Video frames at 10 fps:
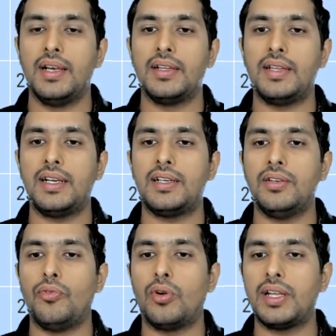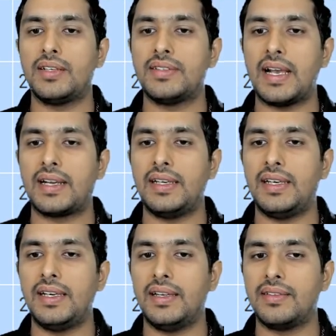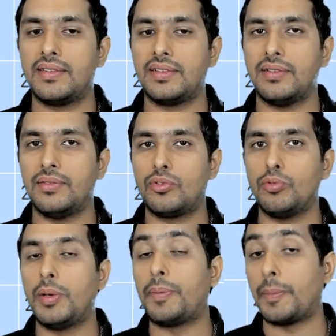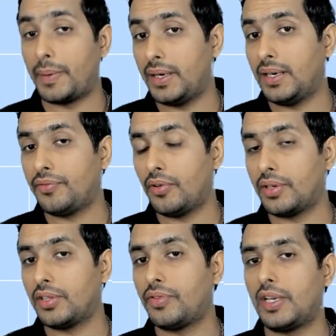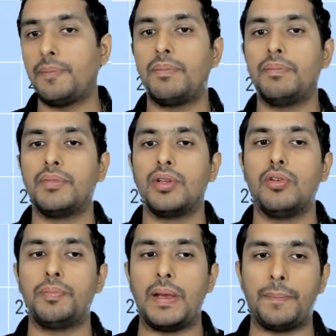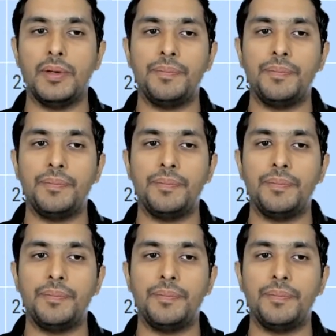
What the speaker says: that what exactly is to be prepared for this very, paper.